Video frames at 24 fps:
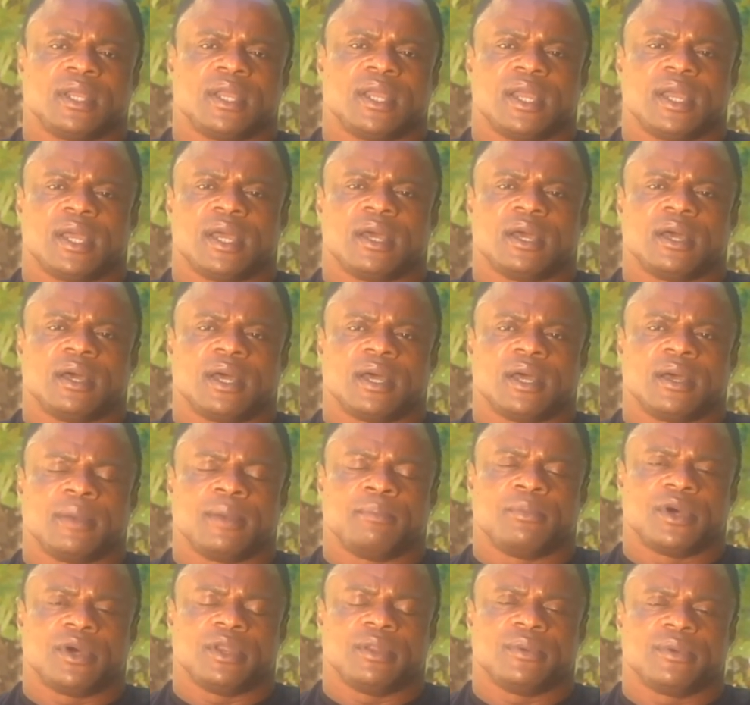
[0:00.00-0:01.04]

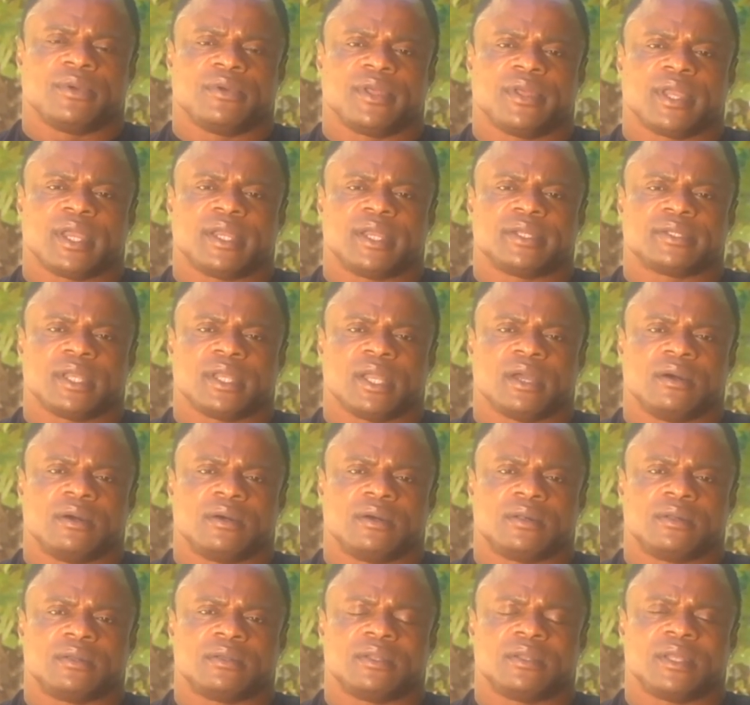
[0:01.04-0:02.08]
bodybuilding as a
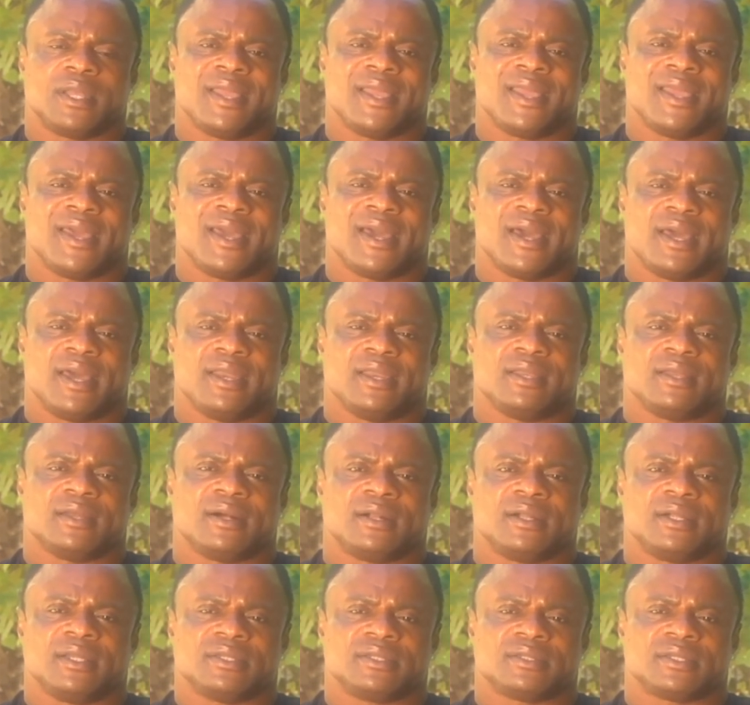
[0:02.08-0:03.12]
whole. And he
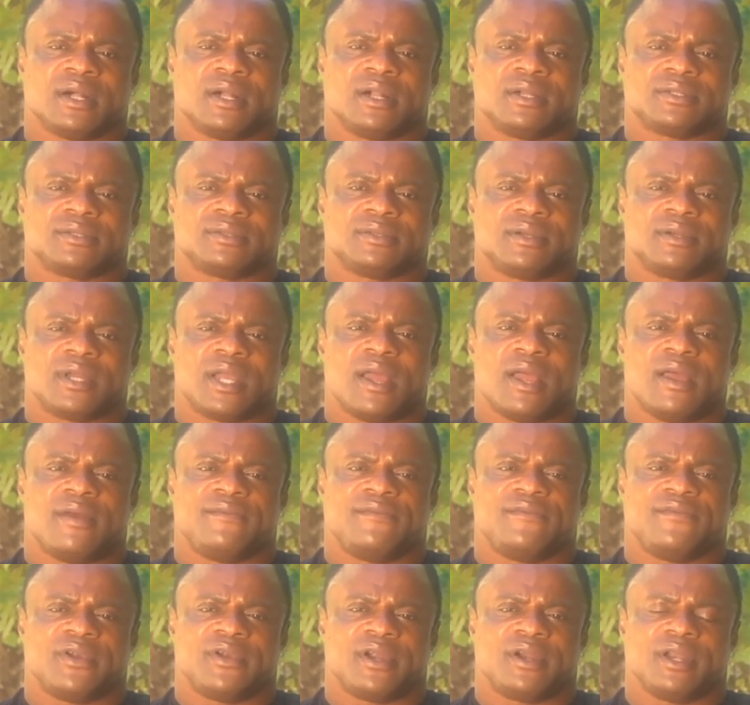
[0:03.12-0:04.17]
is also a
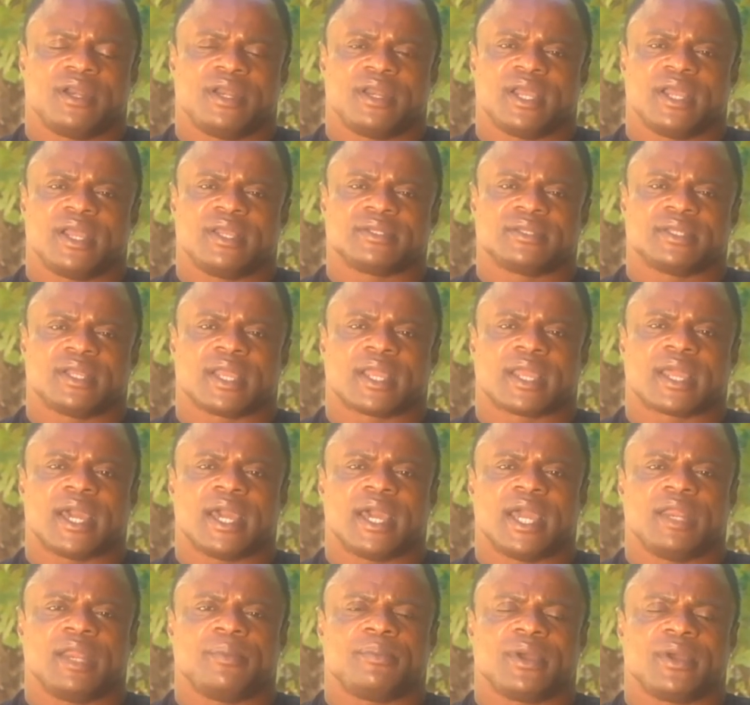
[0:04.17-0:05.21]
very nice and
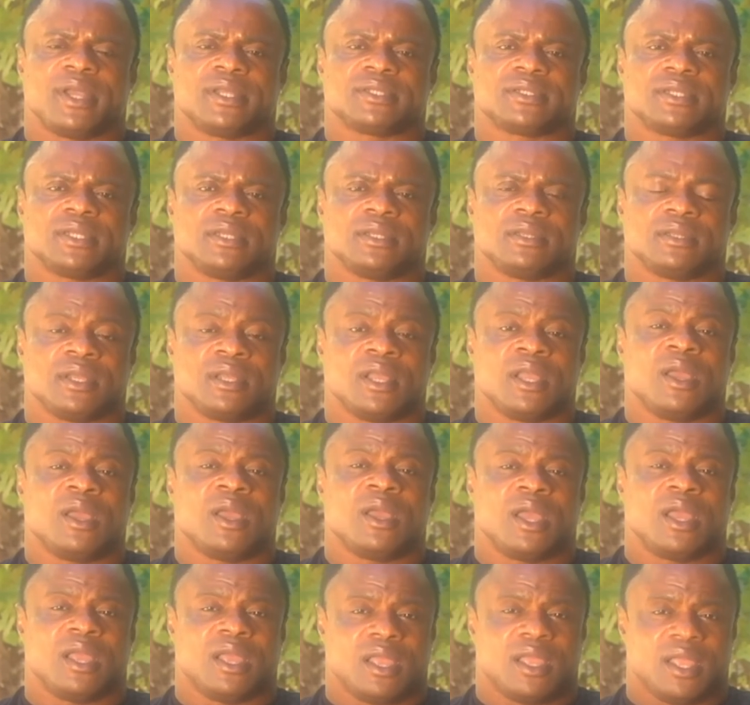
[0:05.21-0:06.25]
kind person.
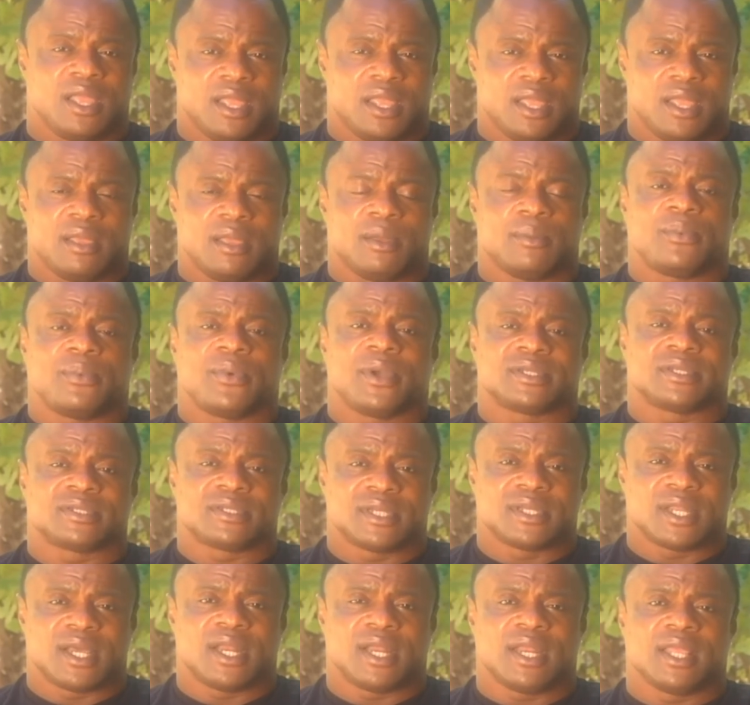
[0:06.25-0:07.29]

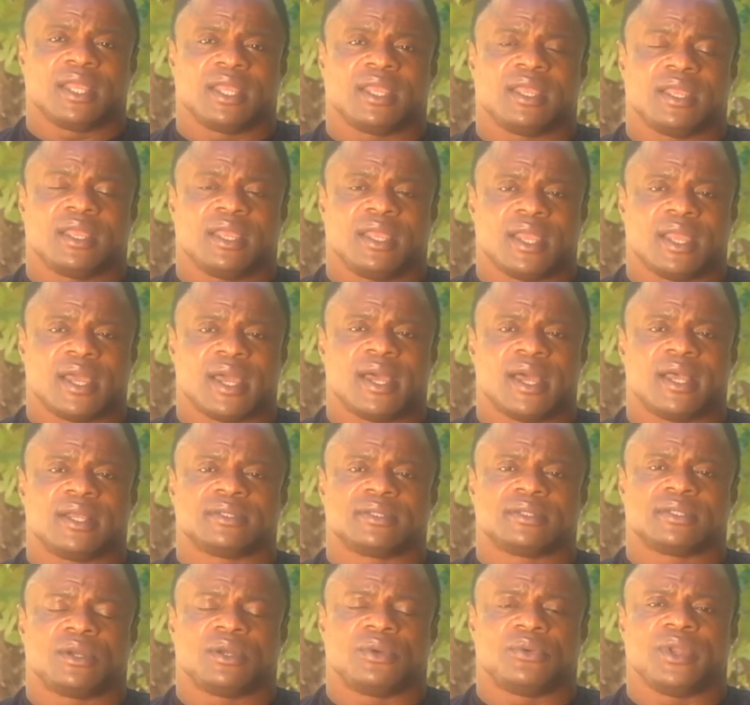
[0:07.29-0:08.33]
Personally, he
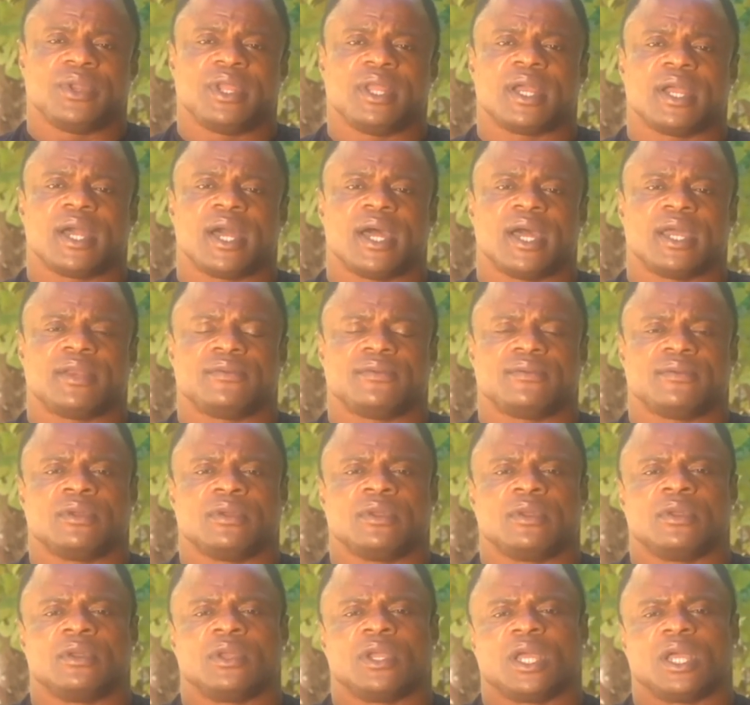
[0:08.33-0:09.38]
has a real heart
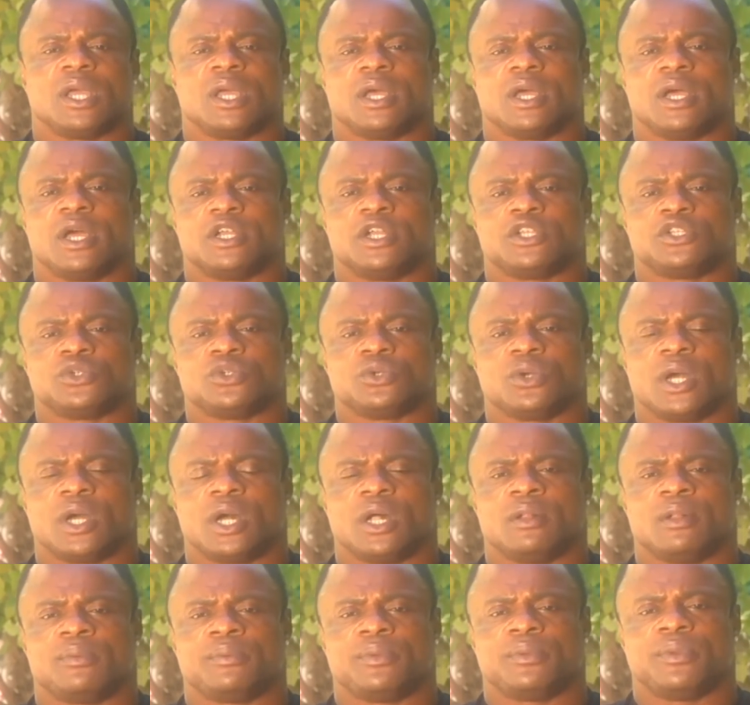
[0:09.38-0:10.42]
to
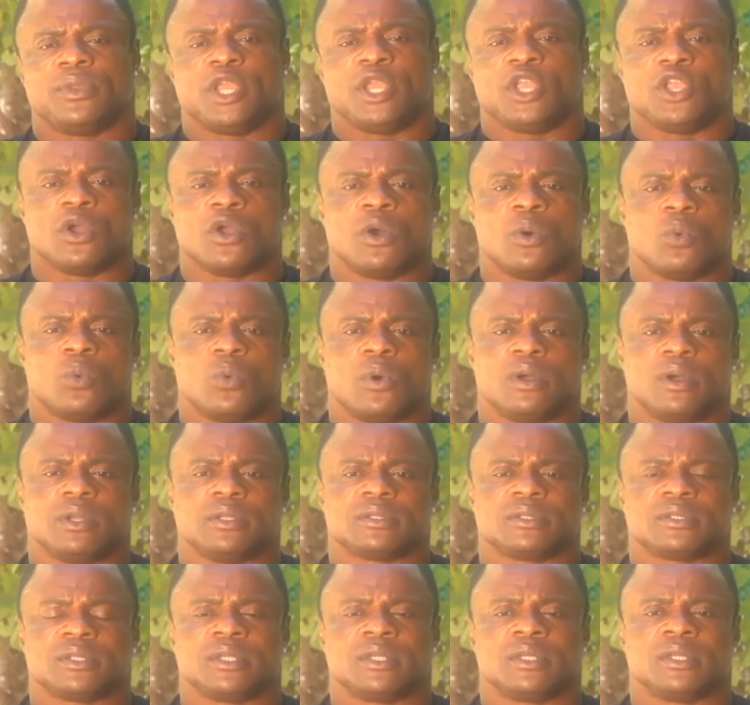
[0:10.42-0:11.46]
help the young
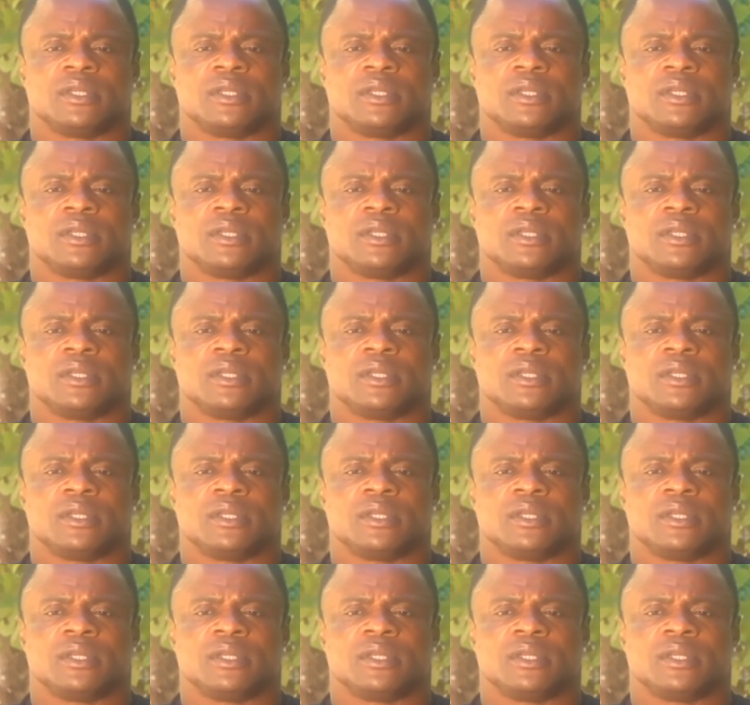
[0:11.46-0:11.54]
ones